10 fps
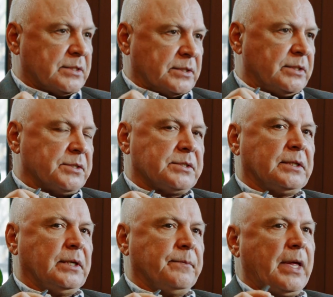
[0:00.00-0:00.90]

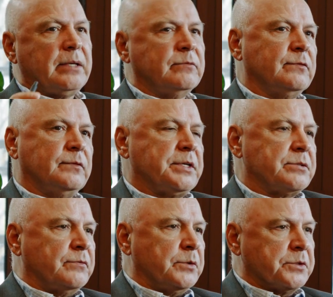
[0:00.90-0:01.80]
statistically, and
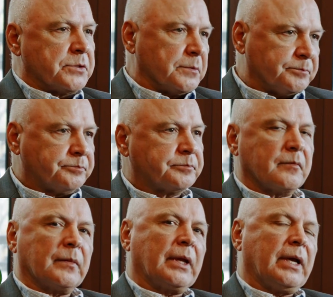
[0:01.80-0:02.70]
vice versa.
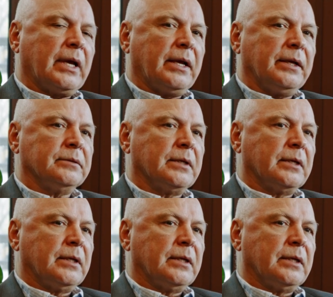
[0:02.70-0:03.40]
And